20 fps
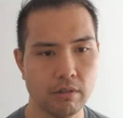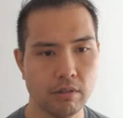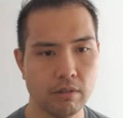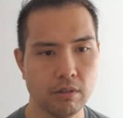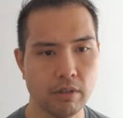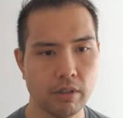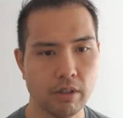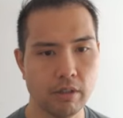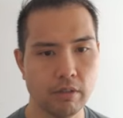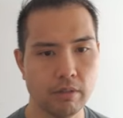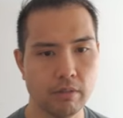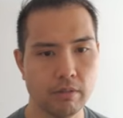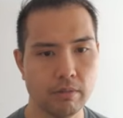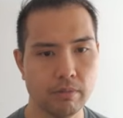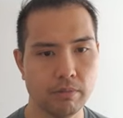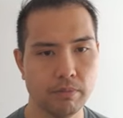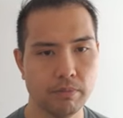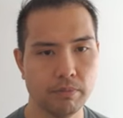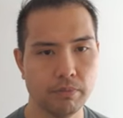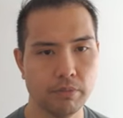together
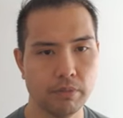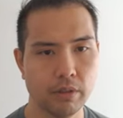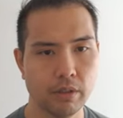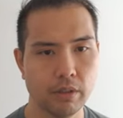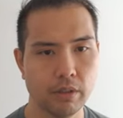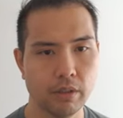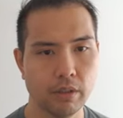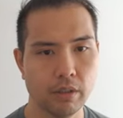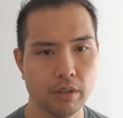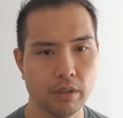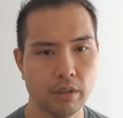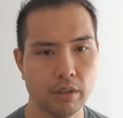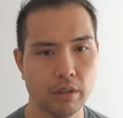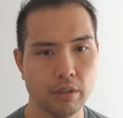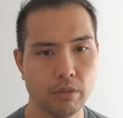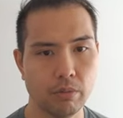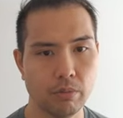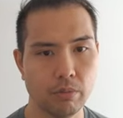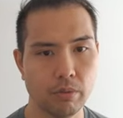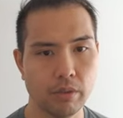
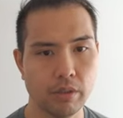which